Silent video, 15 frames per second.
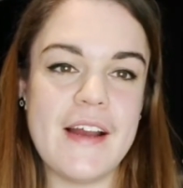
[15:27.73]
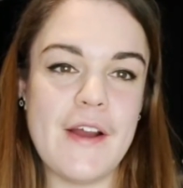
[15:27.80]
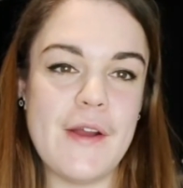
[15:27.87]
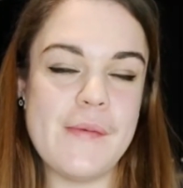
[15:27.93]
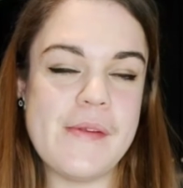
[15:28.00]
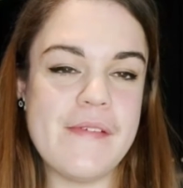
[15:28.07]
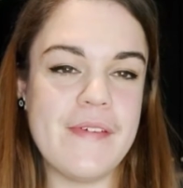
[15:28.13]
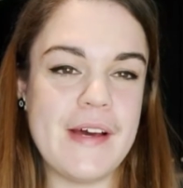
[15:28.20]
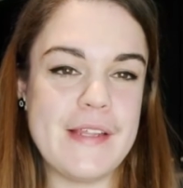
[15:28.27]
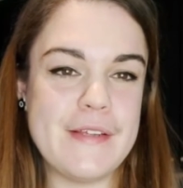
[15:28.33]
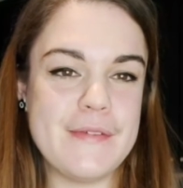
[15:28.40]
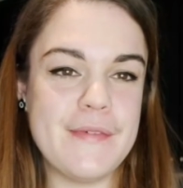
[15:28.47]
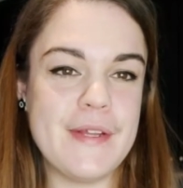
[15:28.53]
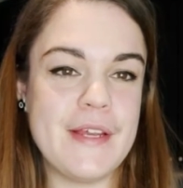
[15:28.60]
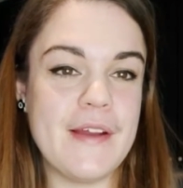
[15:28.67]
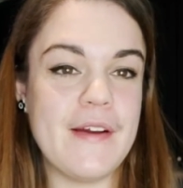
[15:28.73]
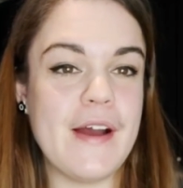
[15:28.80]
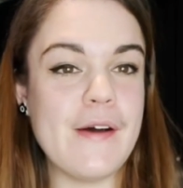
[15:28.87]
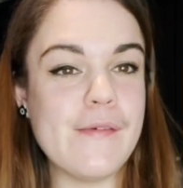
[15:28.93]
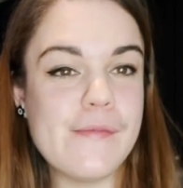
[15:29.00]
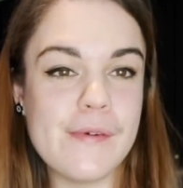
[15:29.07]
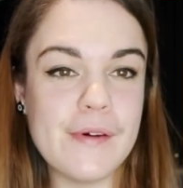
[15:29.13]
I hope you found this video
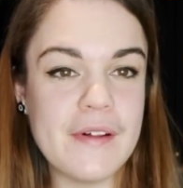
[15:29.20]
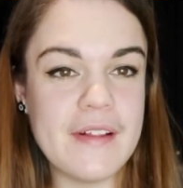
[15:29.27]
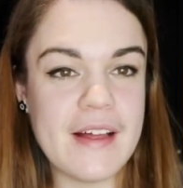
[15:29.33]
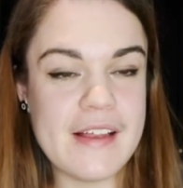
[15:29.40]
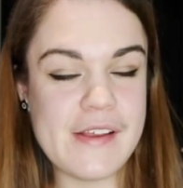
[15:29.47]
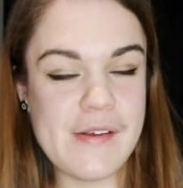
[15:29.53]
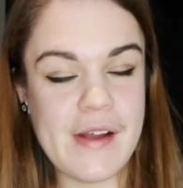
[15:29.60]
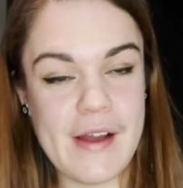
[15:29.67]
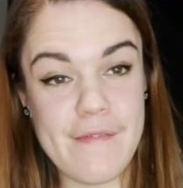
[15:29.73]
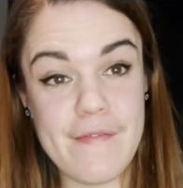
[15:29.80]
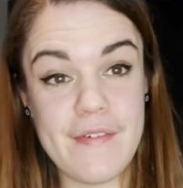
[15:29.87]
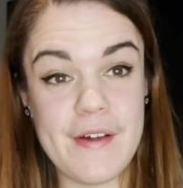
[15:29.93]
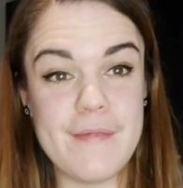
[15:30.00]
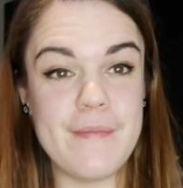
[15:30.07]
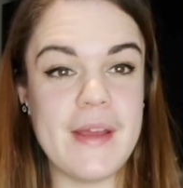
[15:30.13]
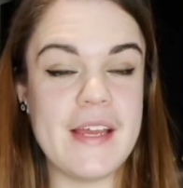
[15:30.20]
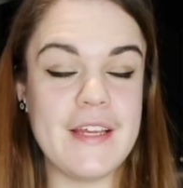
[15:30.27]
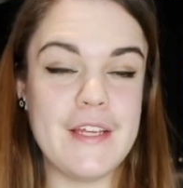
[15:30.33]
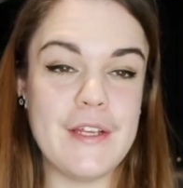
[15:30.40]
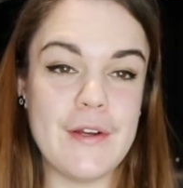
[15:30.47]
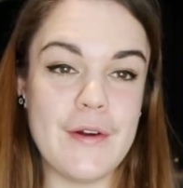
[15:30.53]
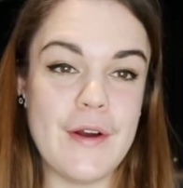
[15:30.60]
helpful and you have fun
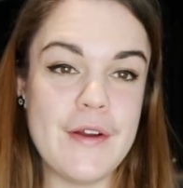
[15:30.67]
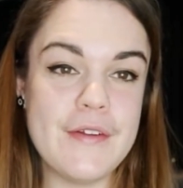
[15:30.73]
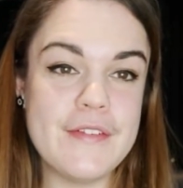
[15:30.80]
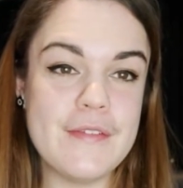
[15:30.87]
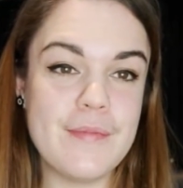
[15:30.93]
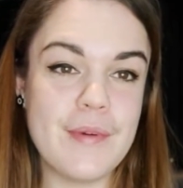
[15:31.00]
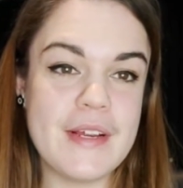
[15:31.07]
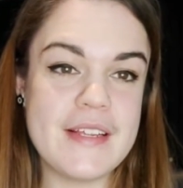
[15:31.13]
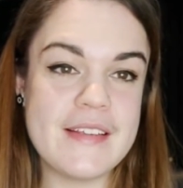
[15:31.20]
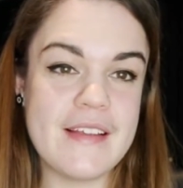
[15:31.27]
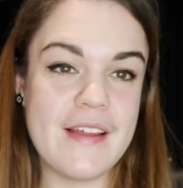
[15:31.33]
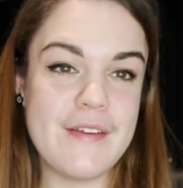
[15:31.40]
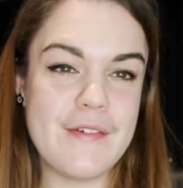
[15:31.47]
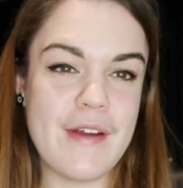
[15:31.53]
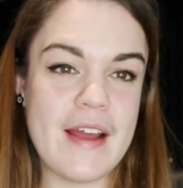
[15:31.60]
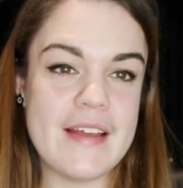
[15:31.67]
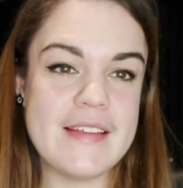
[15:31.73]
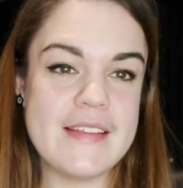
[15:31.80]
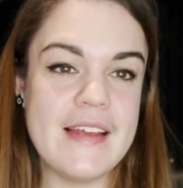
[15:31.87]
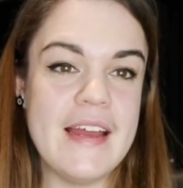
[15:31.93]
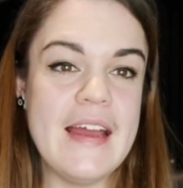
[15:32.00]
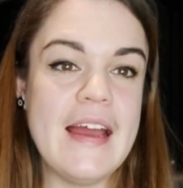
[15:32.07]
making your own spring
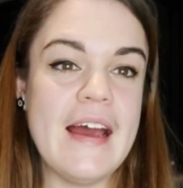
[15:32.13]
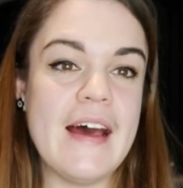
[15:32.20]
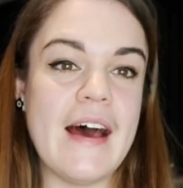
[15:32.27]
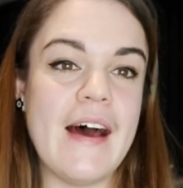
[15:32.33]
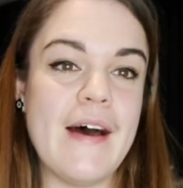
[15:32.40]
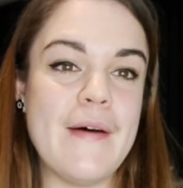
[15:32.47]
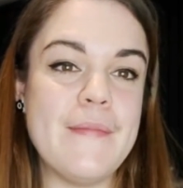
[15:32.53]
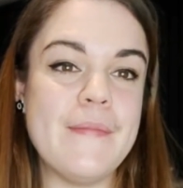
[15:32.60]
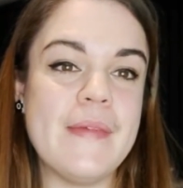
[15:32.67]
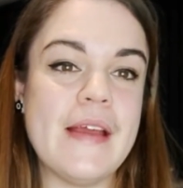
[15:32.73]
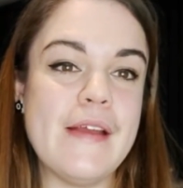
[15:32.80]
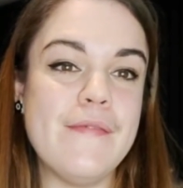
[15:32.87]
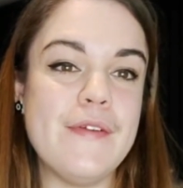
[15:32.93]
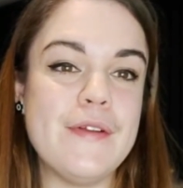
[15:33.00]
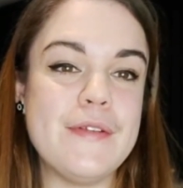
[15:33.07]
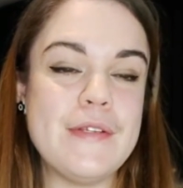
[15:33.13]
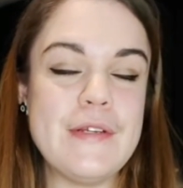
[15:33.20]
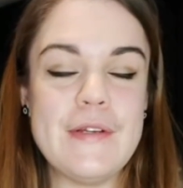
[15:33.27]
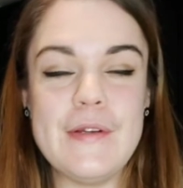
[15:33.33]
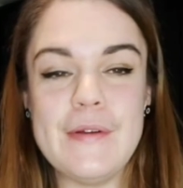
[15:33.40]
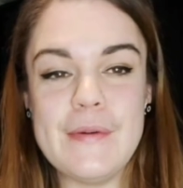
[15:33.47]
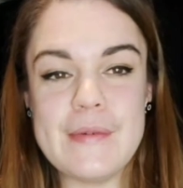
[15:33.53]
sundress. If you
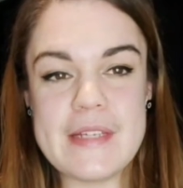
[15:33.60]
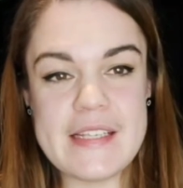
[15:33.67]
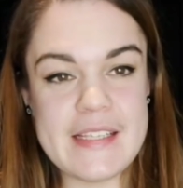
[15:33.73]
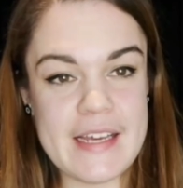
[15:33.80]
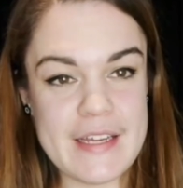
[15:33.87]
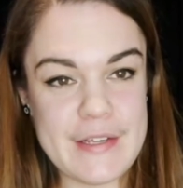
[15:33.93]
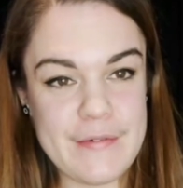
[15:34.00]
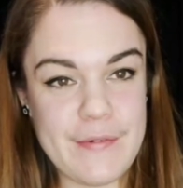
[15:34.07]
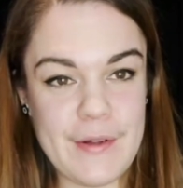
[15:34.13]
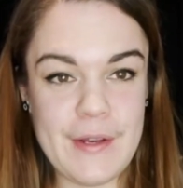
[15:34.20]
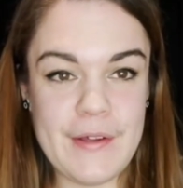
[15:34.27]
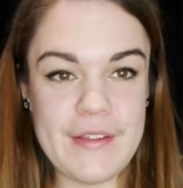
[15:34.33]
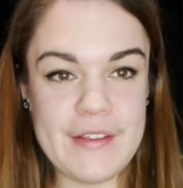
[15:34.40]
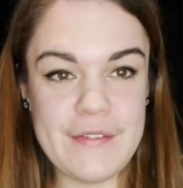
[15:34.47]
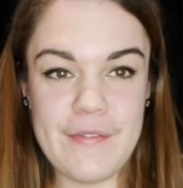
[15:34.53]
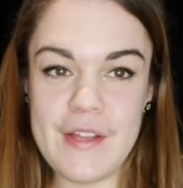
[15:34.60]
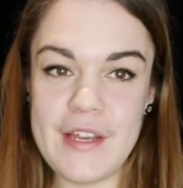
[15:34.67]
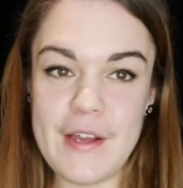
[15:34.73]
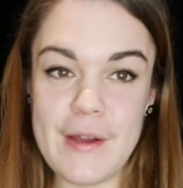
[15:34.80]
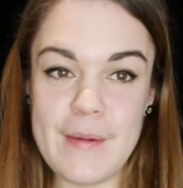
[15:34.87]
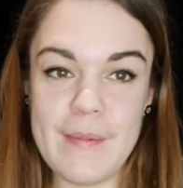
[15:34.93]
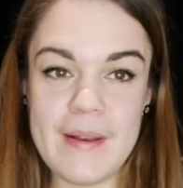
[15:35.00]
do decide to follow this
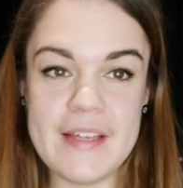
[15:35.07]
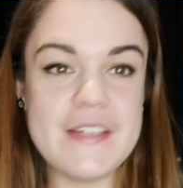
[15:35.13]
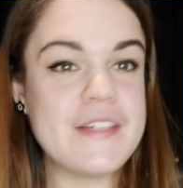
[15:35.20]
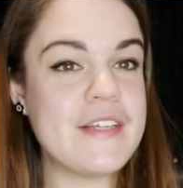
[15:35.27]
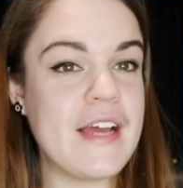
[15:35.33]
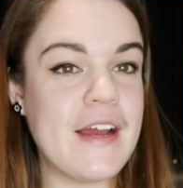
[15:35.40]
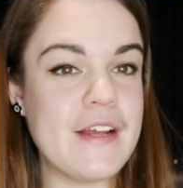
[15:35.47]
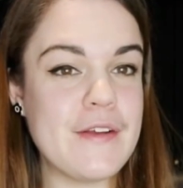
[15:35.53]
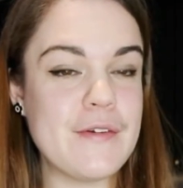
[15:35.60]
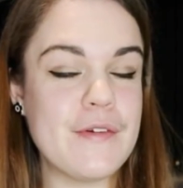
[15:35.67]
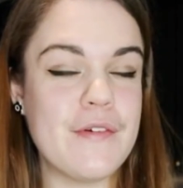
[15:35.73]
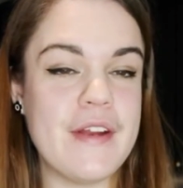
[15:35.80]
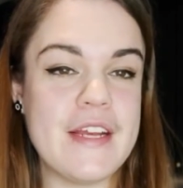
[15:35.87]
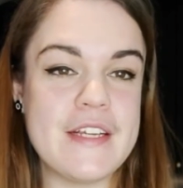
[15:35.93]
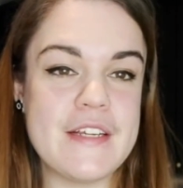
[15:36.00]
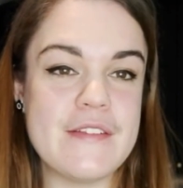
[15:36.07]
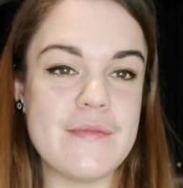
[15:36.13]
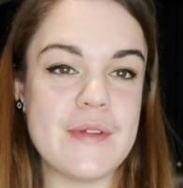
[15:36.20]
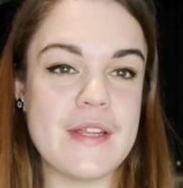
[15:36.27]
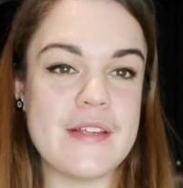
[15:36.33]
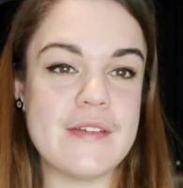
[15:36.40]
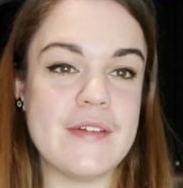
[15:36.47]
video, please share your creations
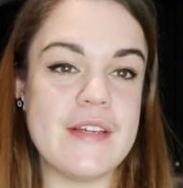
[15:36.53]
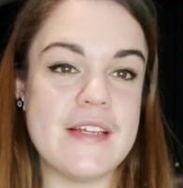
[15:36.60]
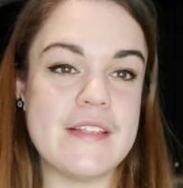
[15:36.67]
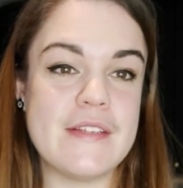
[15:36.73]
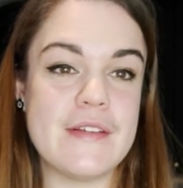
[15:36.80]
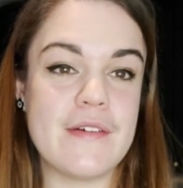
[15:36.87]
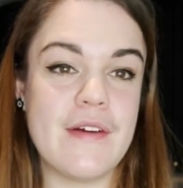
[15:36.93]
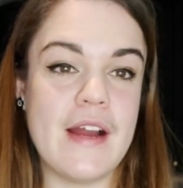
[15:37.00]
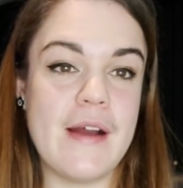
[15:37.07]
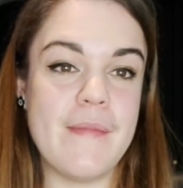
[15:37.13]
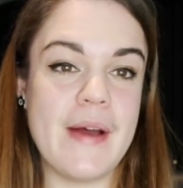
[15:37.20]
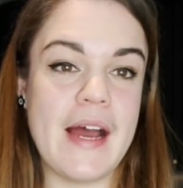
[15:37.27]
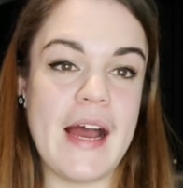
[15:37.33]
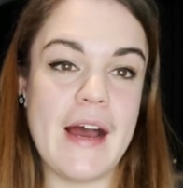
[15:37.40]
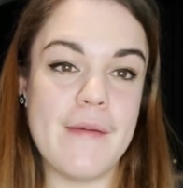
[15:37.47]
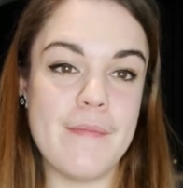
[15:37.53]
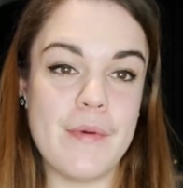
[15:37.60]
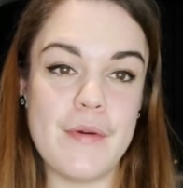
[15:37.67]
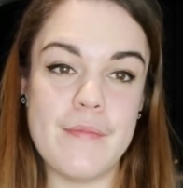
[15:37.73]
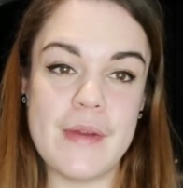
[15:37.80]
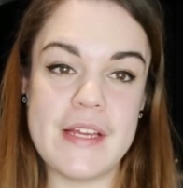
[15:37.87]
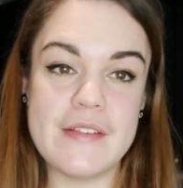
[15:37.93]
with us on Instagram at
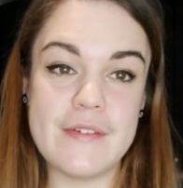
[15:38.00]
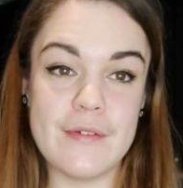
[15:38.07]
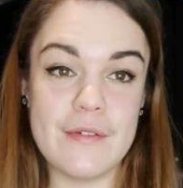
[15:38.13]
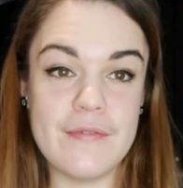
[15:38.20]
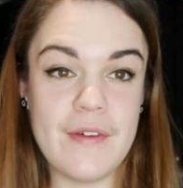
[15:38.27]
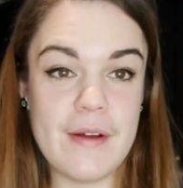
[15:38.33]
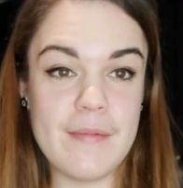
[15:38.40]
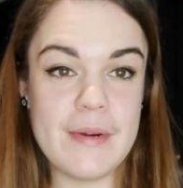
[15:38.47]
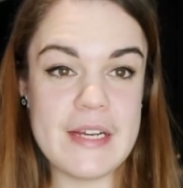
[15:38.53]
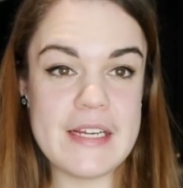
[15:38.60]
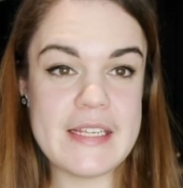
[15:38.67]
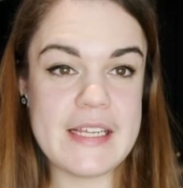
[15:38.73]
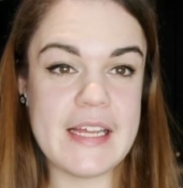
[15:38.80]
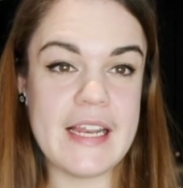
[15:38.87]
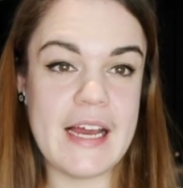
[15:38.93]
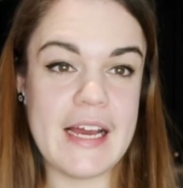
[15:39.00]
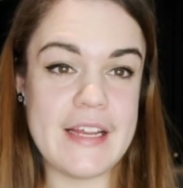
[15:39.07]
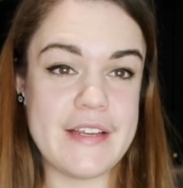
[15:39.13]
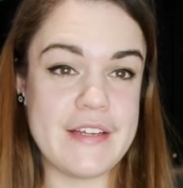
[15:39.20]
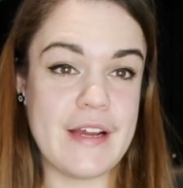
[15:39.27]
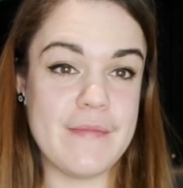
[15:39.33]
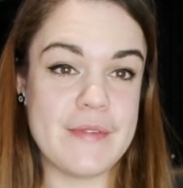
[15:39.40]
Bombay Stores Fabrics and at
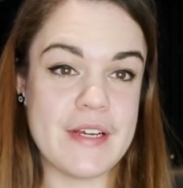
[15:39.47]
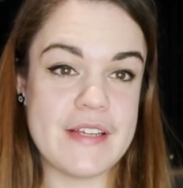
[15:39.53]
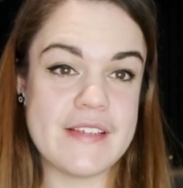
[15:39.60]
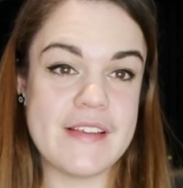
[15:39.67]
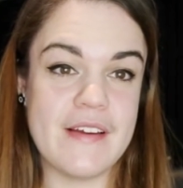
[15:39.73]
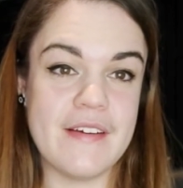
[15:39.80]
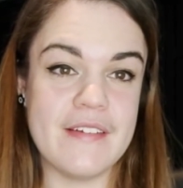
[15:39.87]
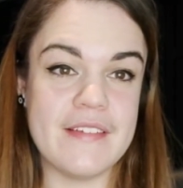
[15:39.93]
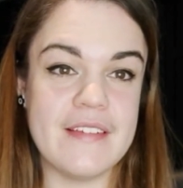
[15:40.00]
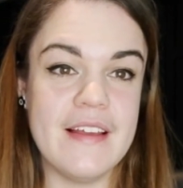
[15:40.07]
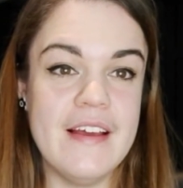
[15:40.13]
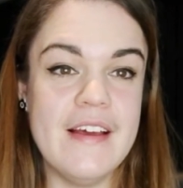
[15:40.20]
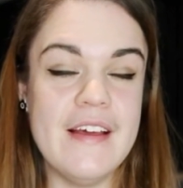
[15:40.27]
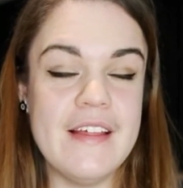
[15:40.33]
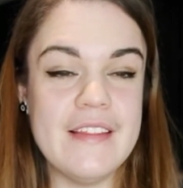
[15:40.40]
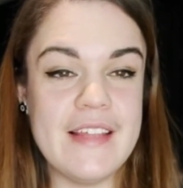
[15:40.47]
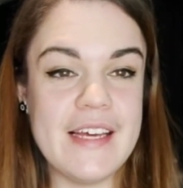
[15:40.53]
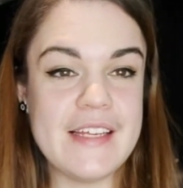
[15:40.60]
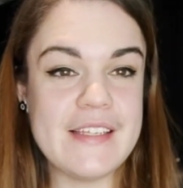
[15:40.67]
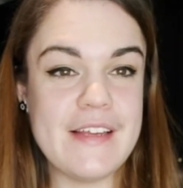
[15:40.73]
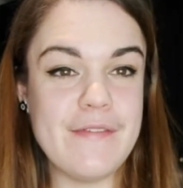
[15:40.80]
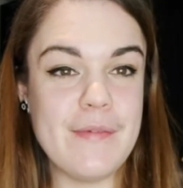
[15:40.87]
Jam Jar Sews.
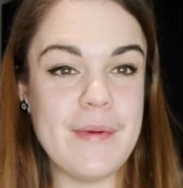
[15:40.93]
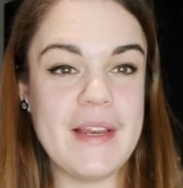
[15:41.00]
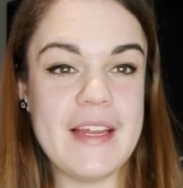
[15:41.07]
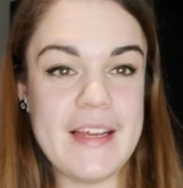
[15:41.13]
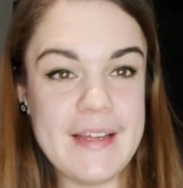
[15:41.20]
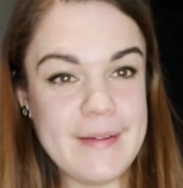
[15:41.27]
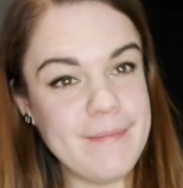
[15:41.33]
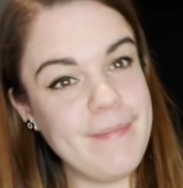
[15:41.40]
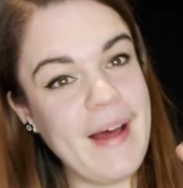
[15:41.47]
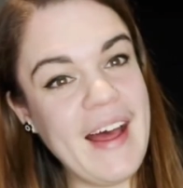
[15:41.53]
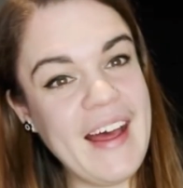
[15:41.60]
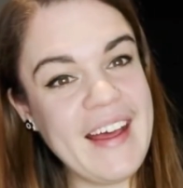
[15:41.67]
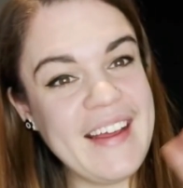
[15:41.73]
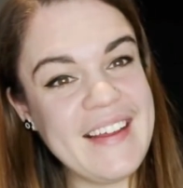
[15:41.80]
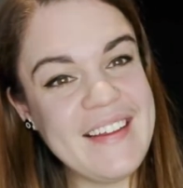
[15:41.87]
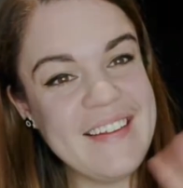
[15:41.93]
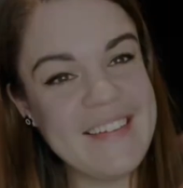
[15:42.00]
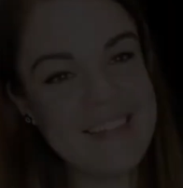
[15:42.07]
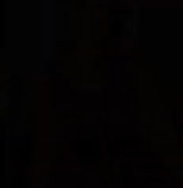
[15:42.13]
Thanks everybody, bye!